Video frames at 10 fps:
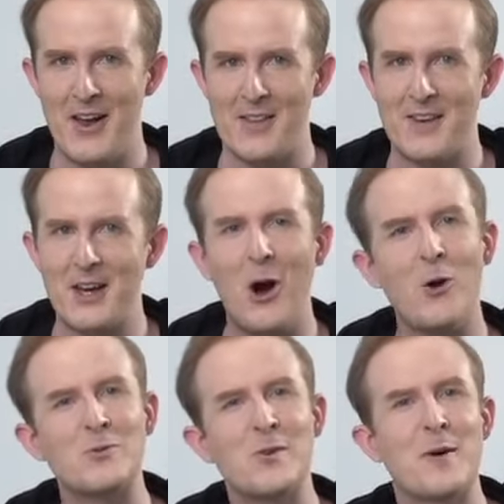the
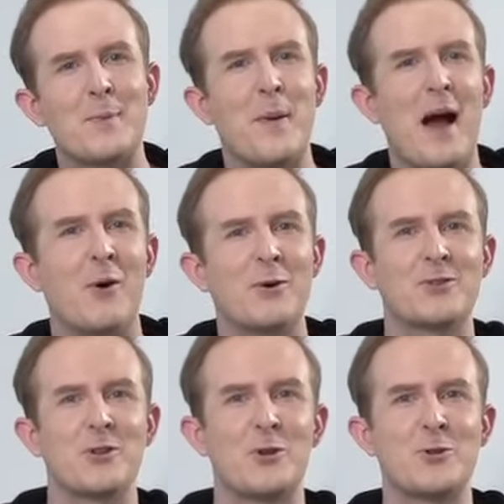ultimate power
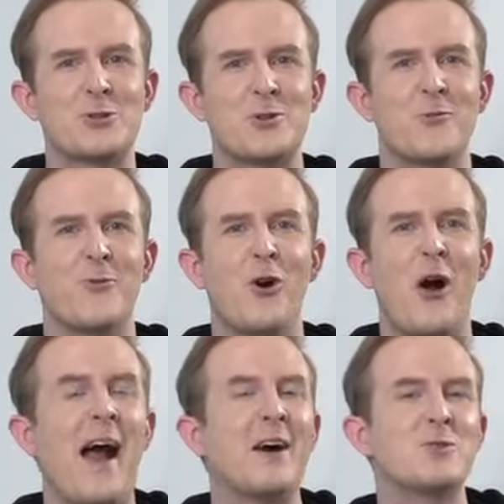solution
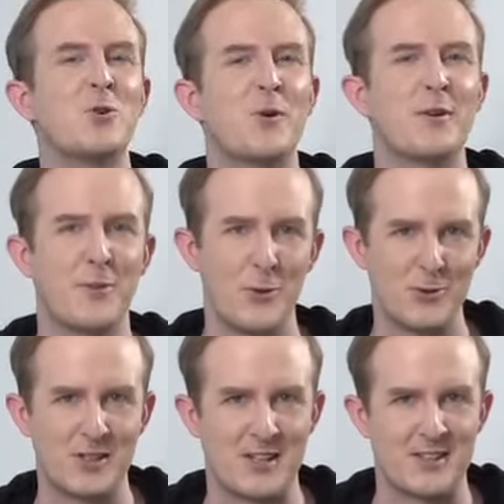for outdoor
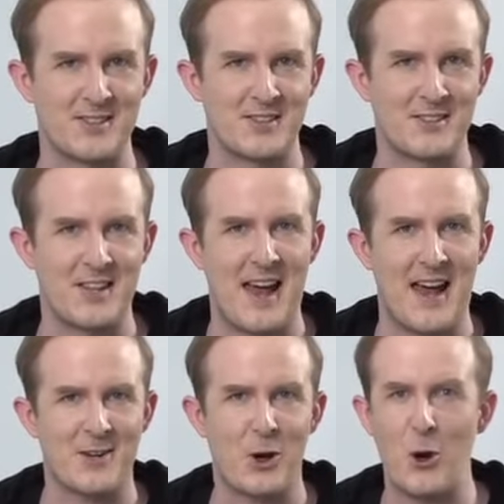enthusiasts
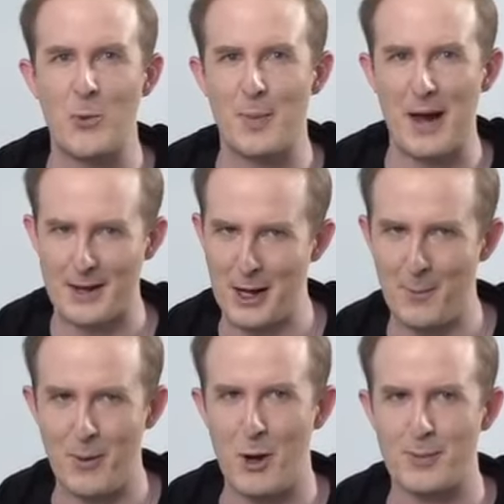and home
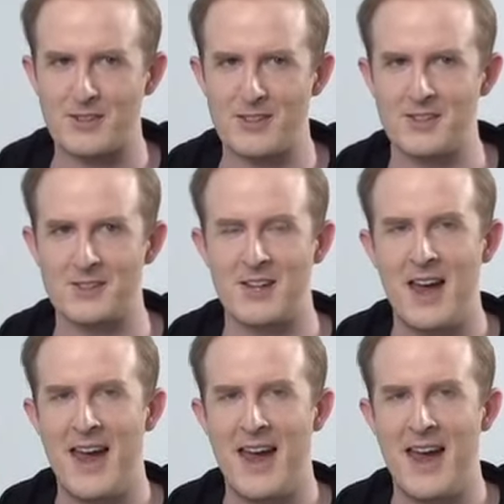backup purposes.